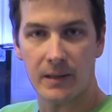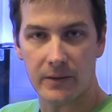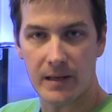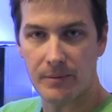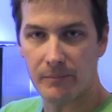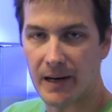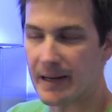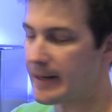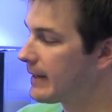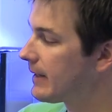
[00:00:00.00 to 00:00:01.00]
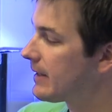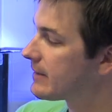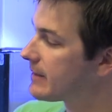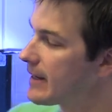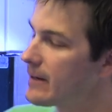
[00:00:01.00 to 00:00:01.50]
Now keep in mind,
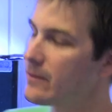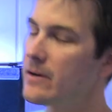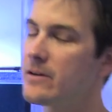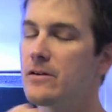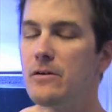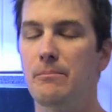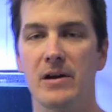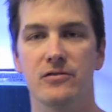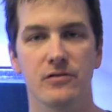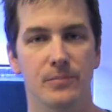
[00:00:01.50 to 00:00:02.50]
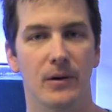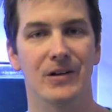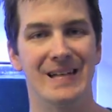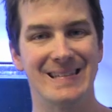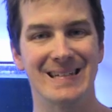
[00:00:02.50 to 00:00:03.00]
the data logger measures
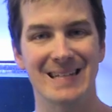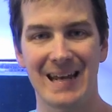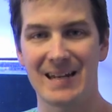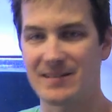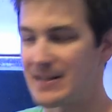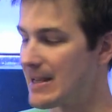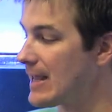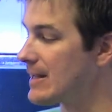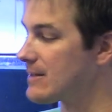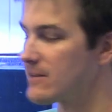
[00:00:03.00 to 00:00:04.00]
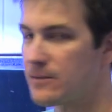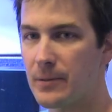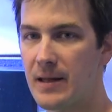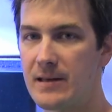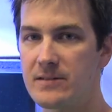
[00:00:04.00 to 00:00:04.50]
PAR instantaneously, and it
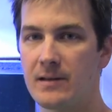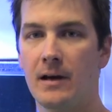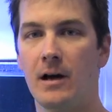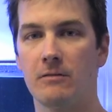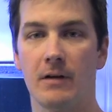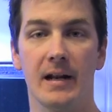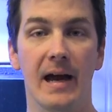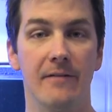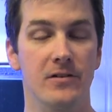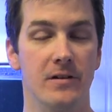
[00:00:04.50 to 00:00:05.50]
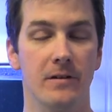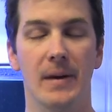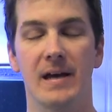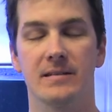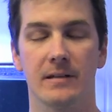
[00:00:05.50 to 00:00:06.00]
displays running average of the
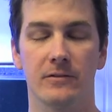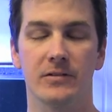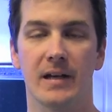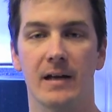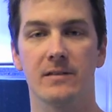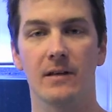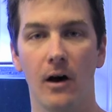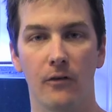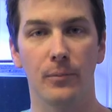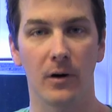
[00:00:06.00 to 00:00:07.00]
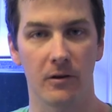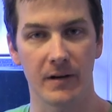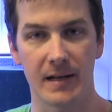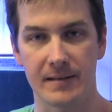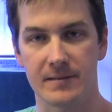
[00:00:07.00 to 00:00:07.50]
past several seconds of PAR
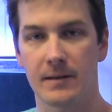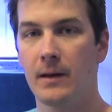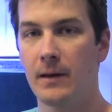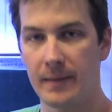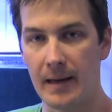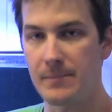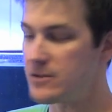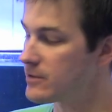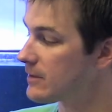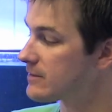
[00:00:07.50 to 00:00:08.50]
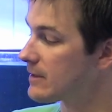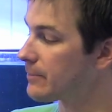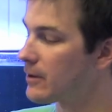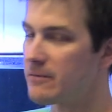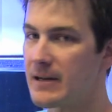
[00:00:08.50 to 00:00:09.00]
readings. That means you're going to see the
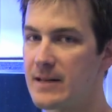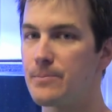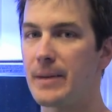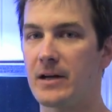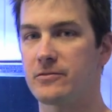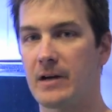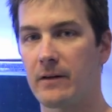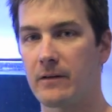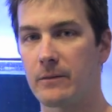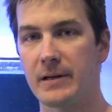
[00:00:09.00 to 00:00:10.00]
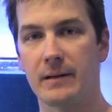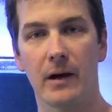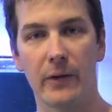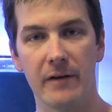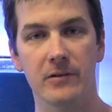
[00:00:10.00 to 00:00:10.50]
PAR readings bounce around a little bit.
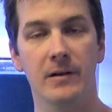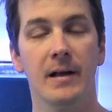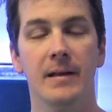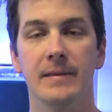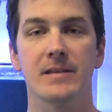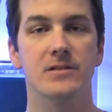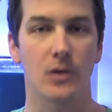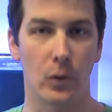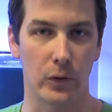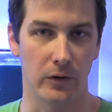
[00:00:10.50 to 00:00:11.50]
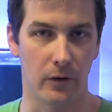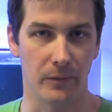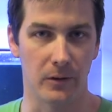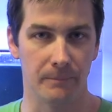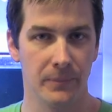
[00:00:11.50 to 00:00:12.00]
However, that's totally normal.